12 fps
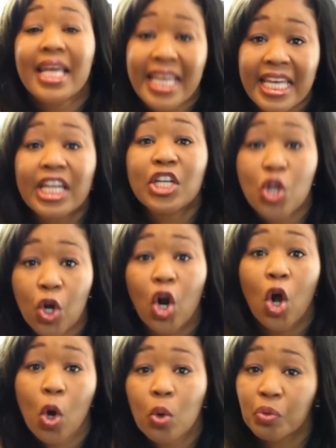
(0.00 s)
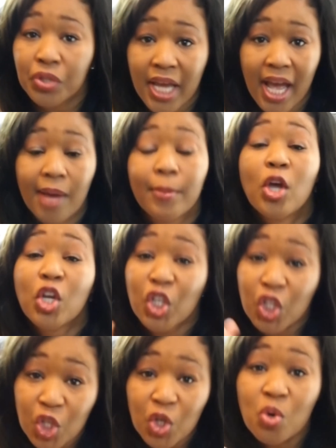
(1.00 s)
in your own time.
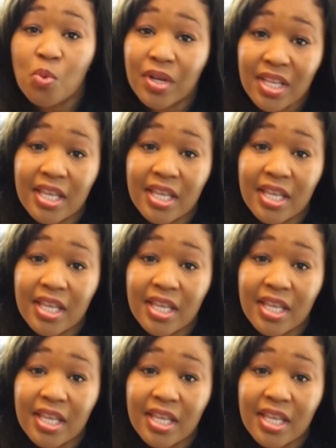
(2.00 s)
You will